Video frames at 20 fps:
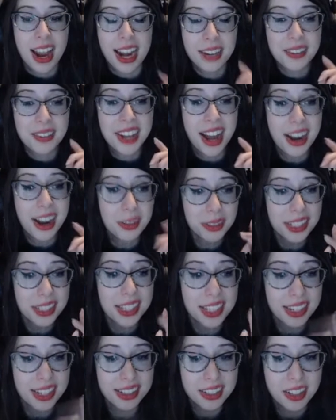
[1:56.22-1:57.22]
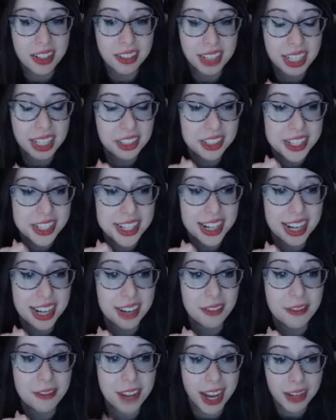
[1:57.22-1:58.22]
Anyway, I will see you guys all later today
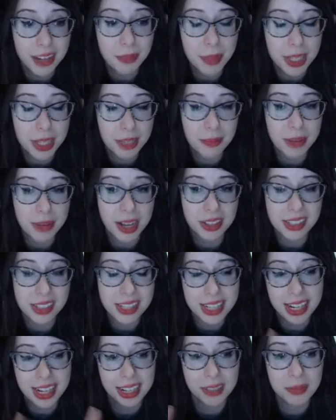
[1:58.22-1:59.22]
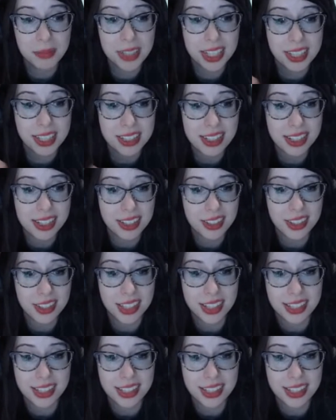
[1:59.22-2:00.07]
at 5 p.m. Mountain Time to continue the